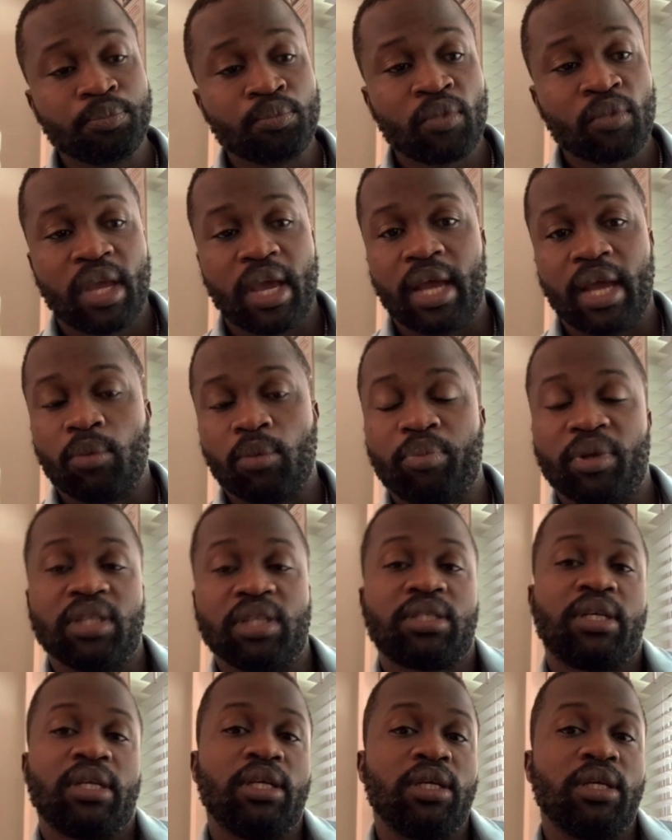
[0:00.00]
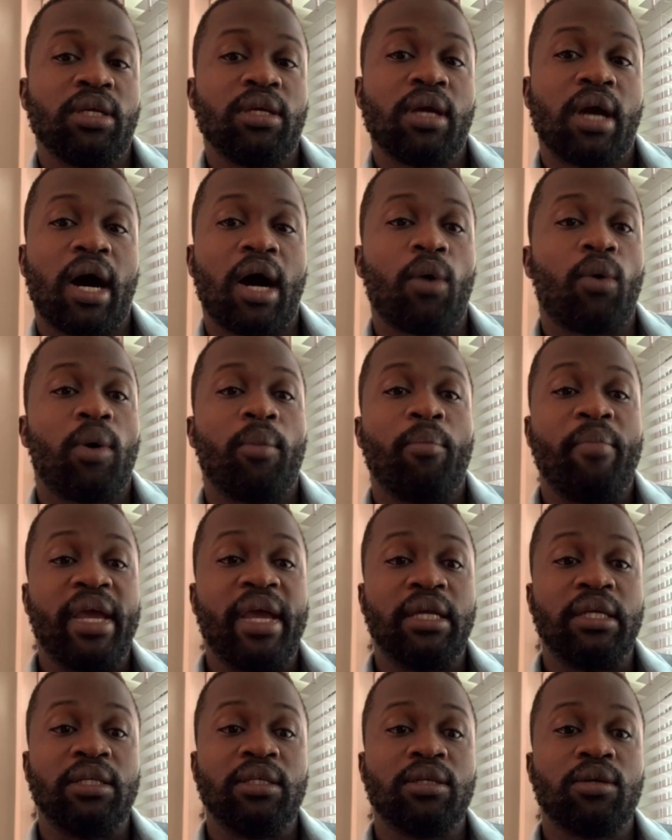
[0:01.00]
And basically our
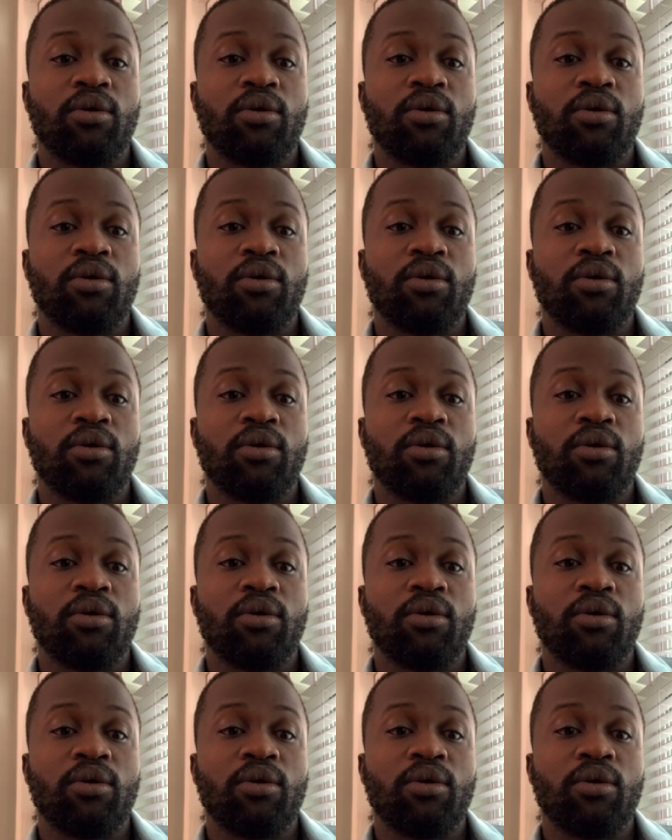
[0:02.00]
main